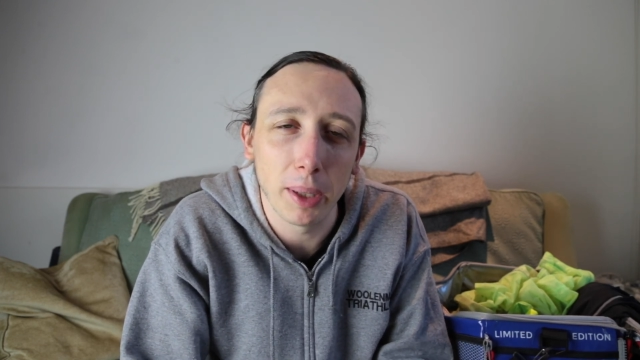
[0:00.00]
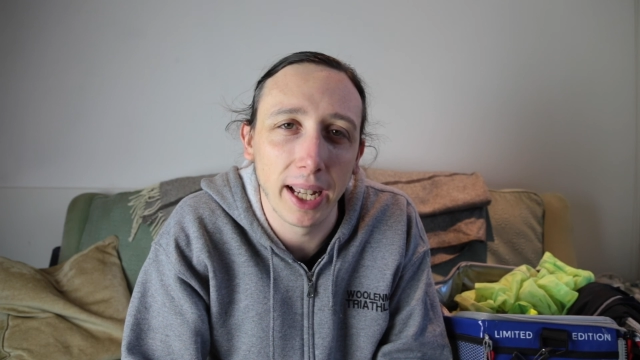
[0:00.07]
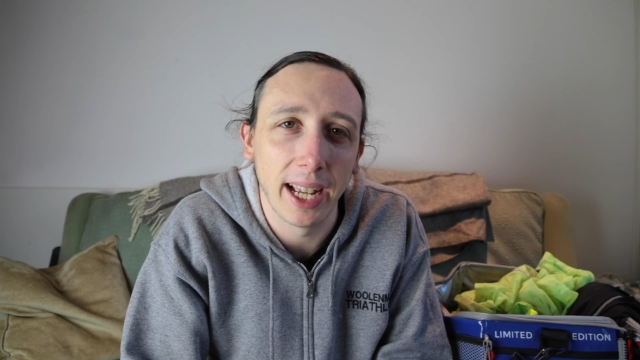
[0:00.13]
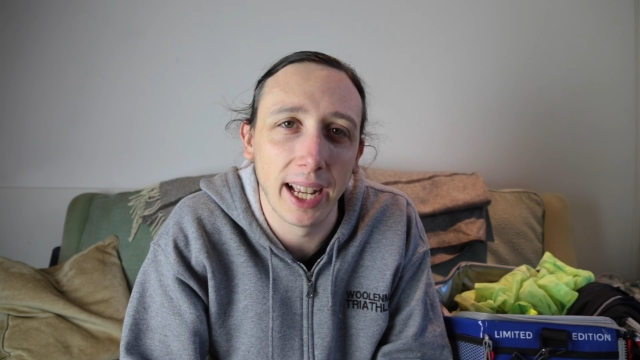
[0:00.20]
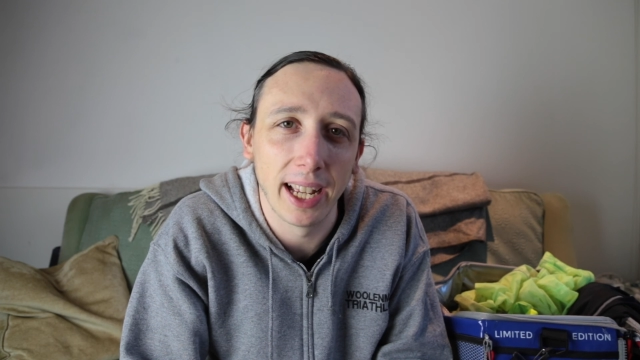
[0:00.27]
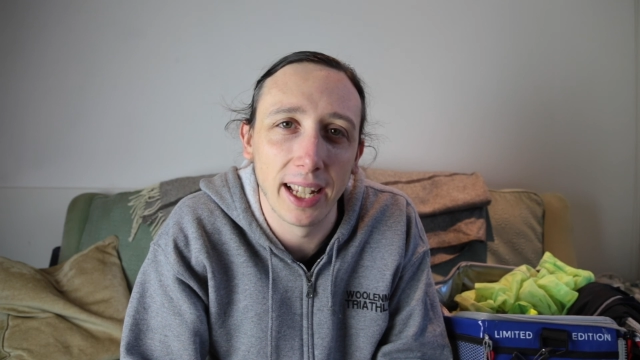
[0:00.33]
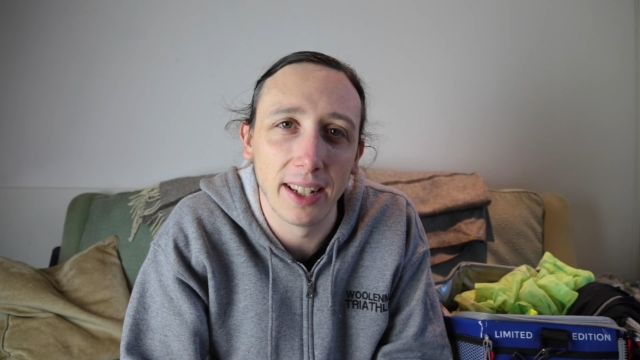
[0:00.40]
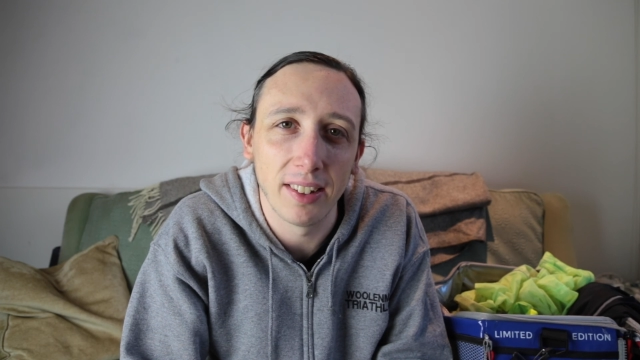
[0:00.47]

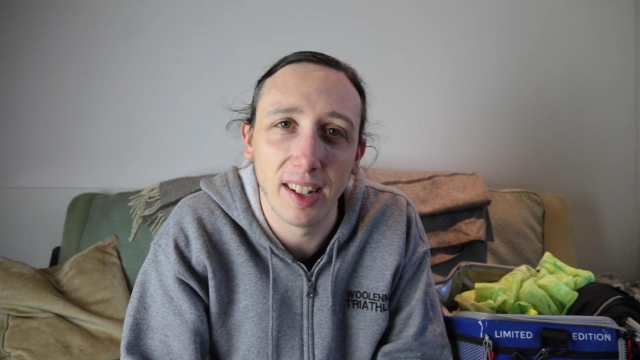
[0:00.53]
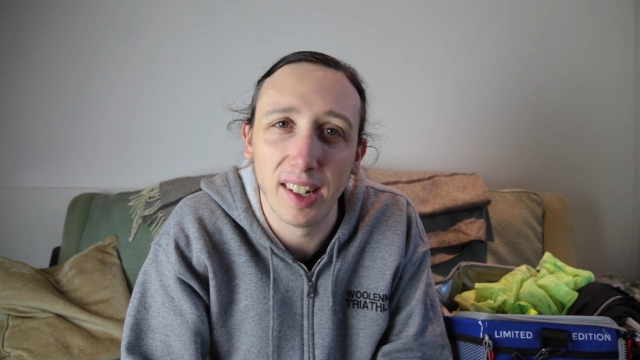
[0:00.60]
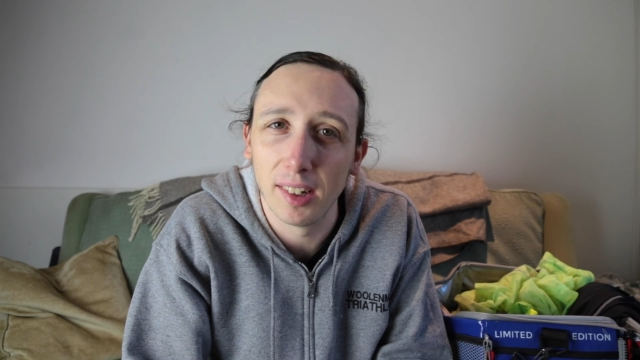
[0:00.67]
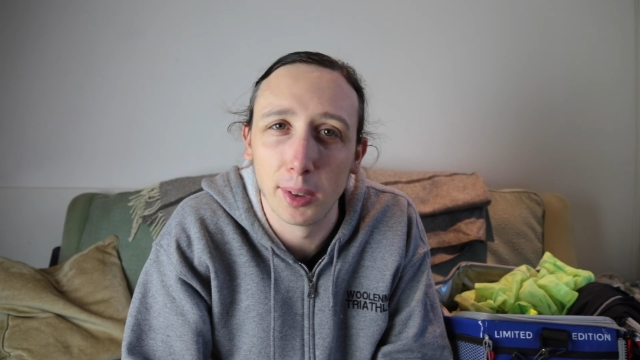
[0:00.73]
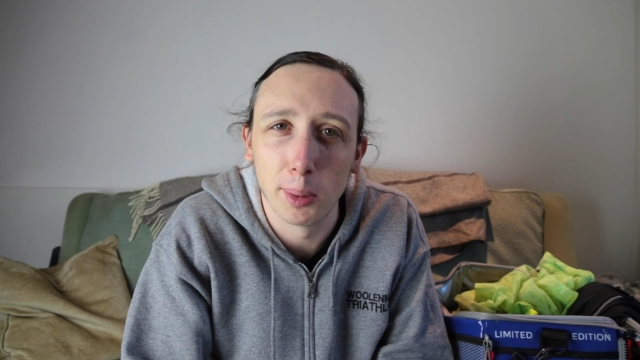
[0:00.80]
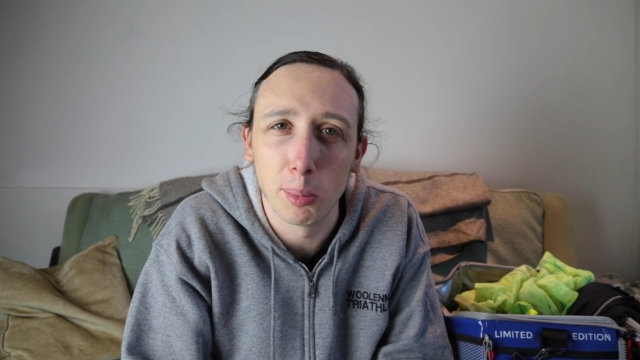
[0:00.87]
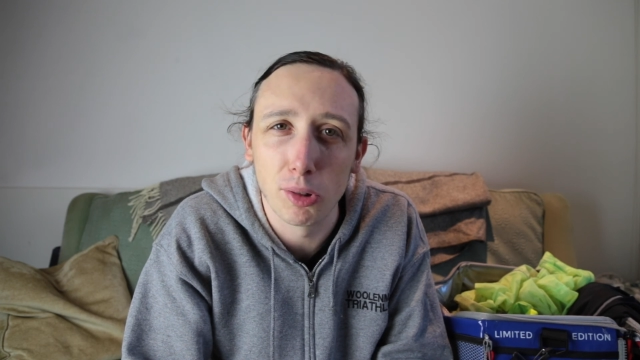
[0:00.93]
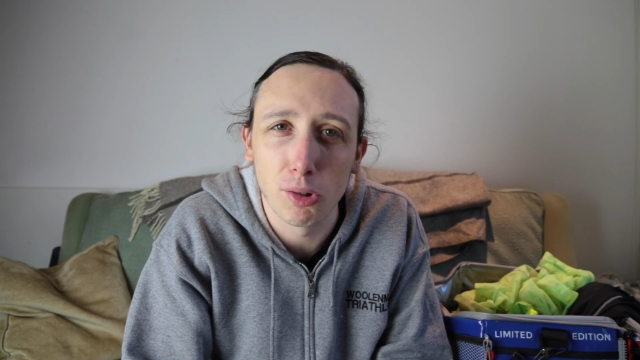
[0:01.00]
and hit
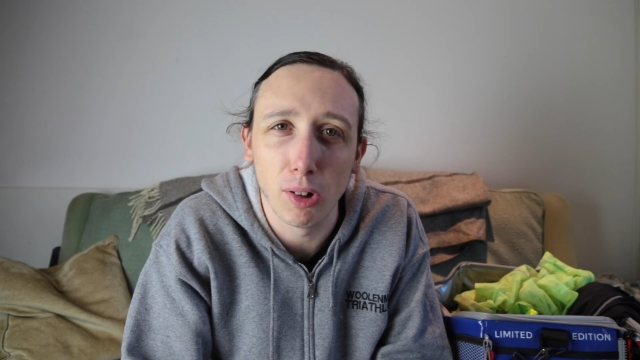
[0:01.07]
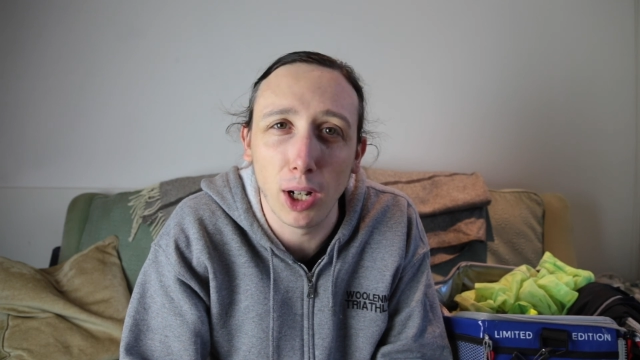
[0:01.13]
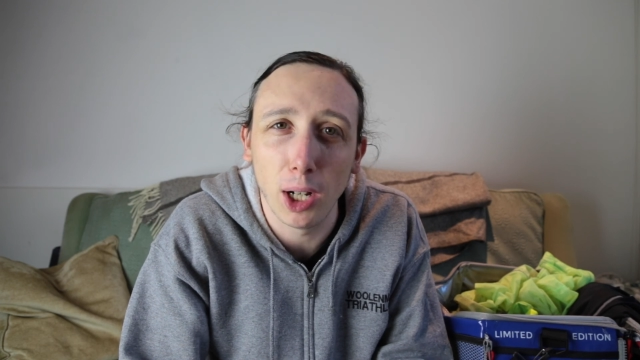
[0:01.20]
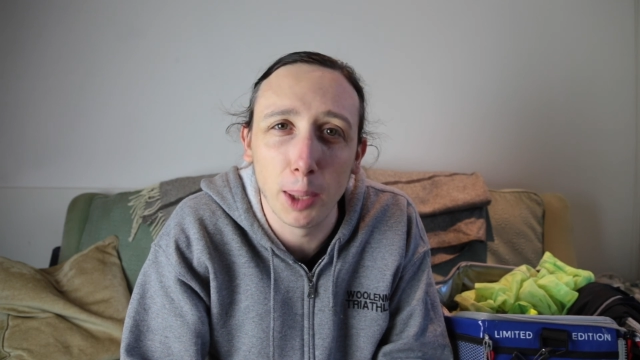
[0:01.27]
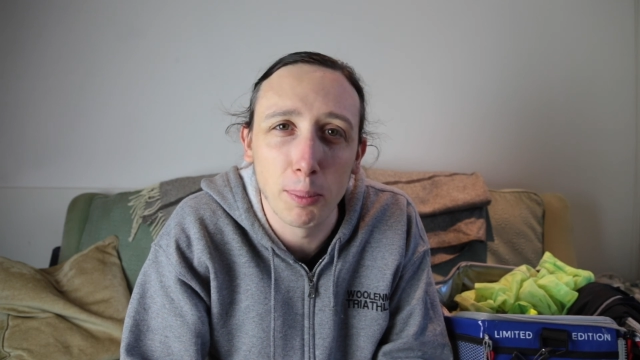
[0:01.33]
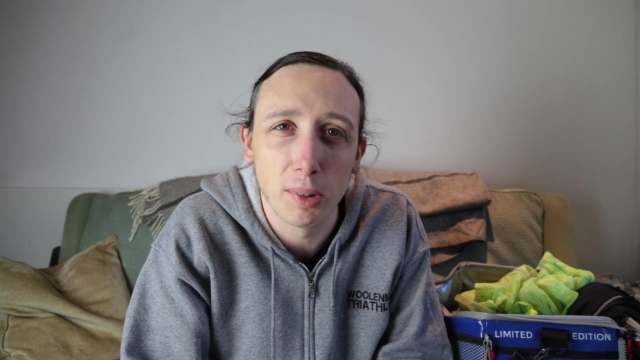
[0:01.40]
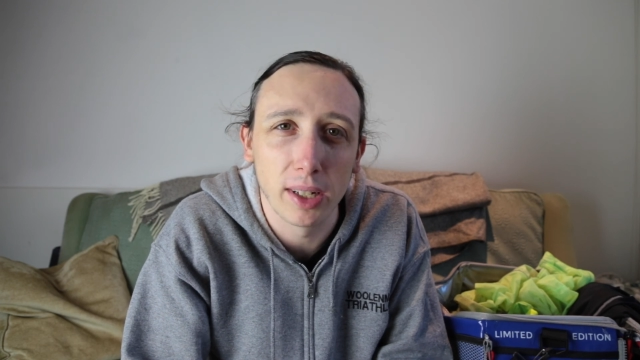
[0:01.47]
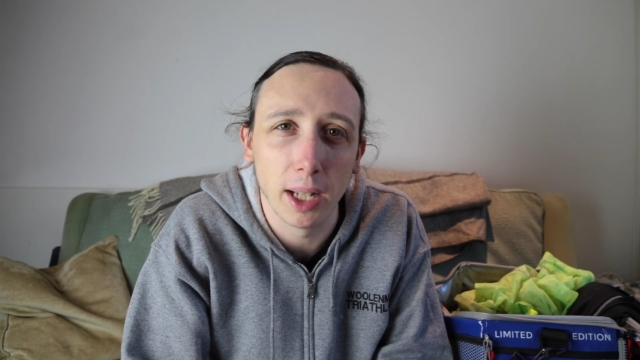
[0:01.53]

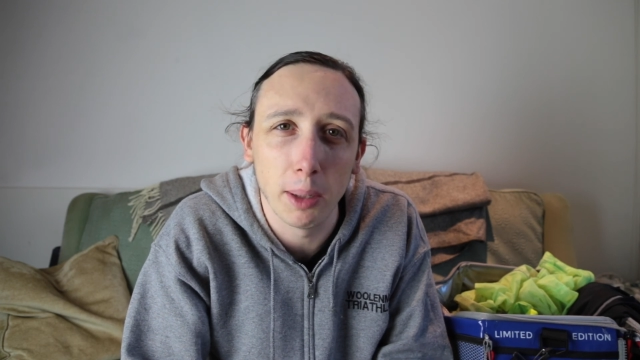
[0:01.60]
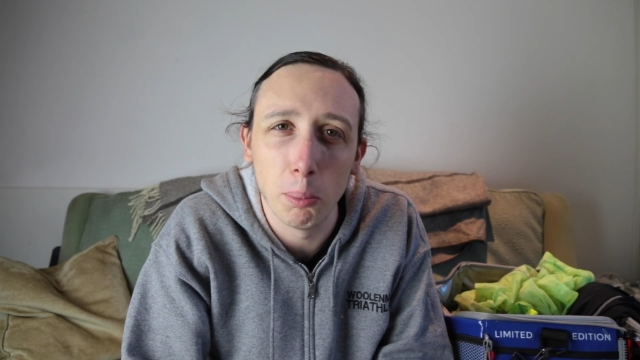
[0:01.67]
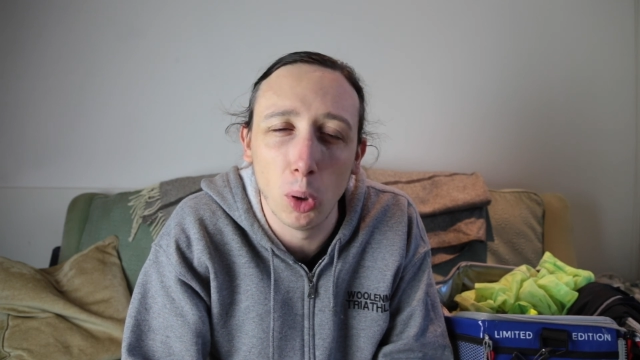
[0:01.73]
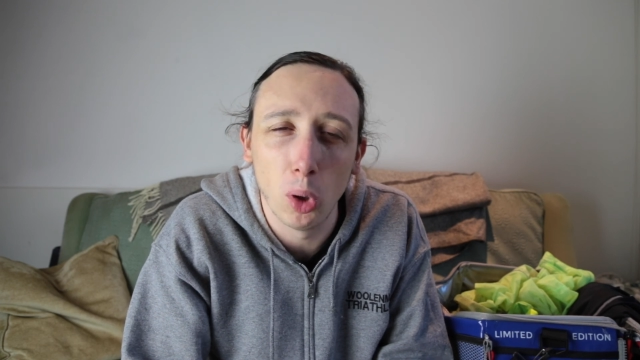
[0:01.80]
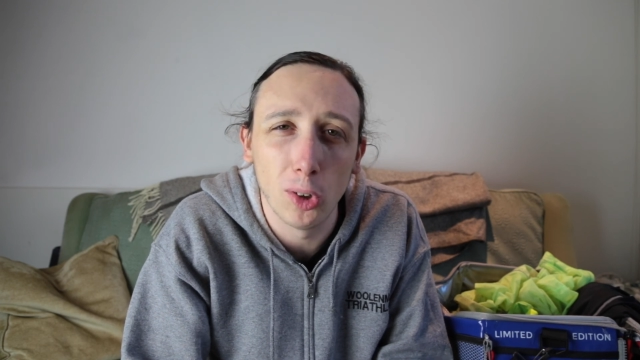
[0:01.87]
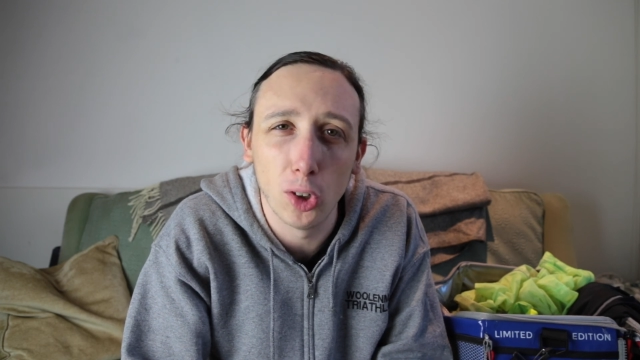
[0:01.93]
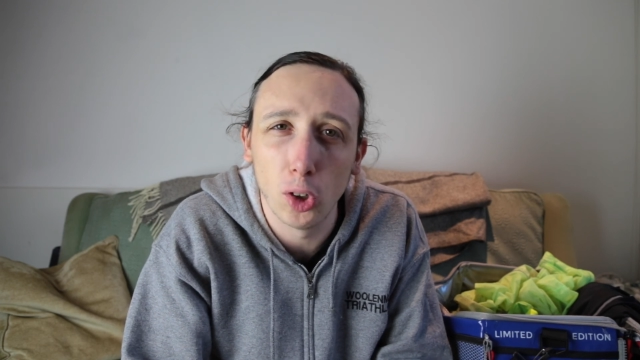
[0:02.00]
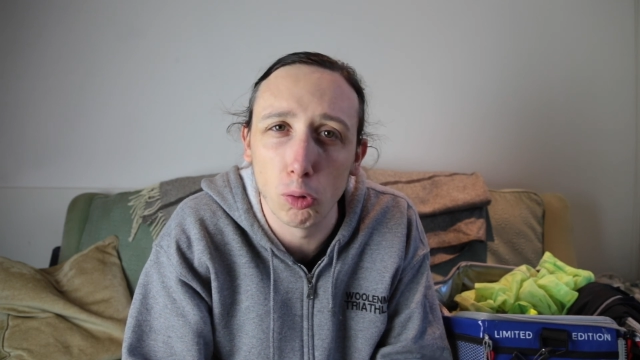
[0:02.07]
subscribe to get
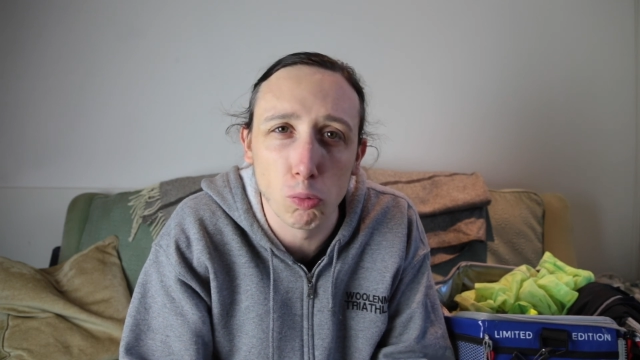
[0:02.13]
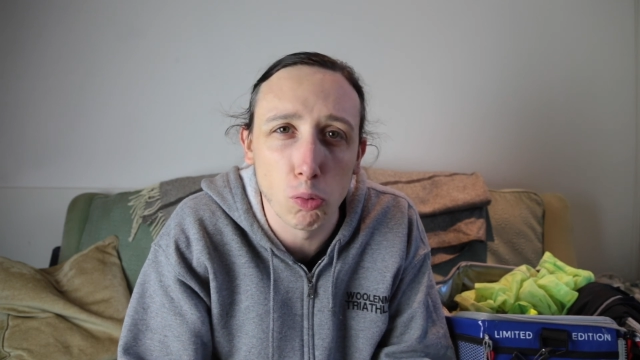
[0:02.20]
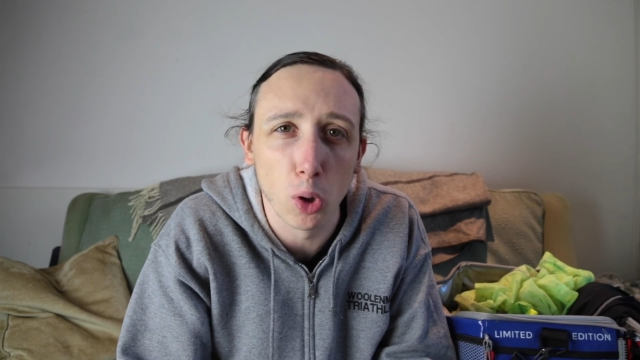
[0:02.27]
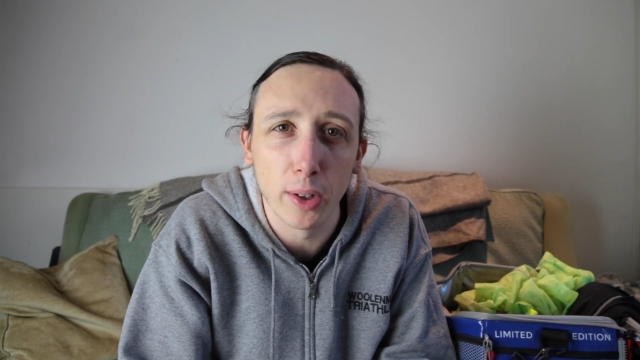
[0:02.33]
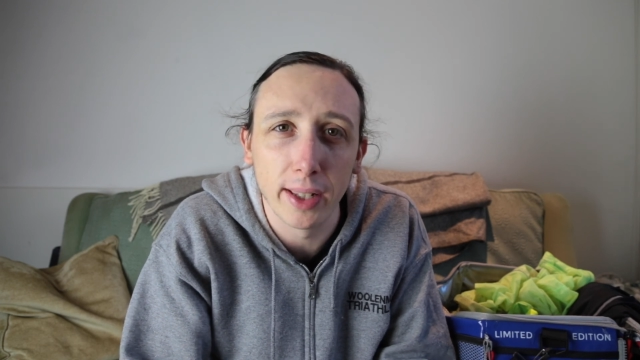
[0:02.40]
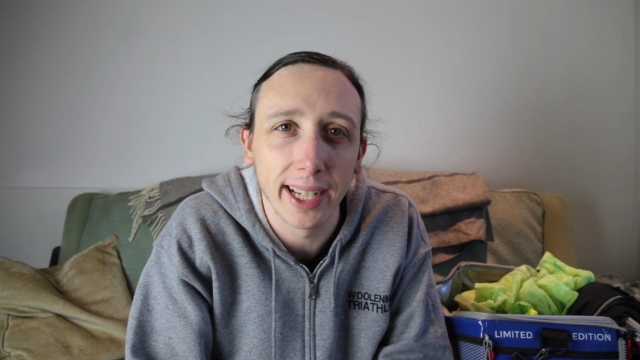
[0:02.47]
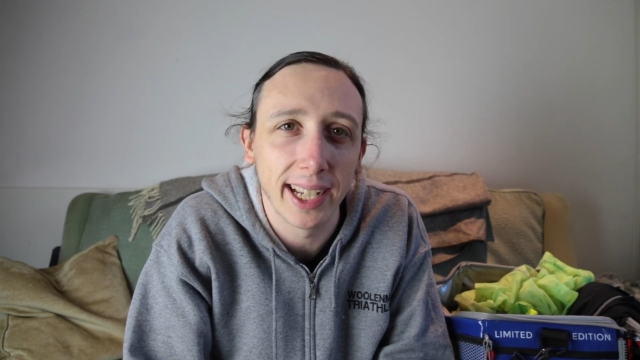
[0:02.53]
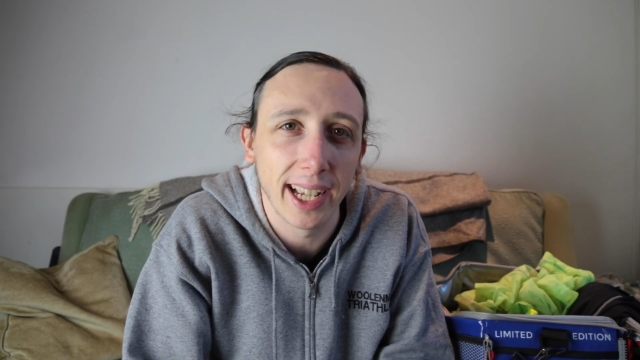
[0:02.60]
more running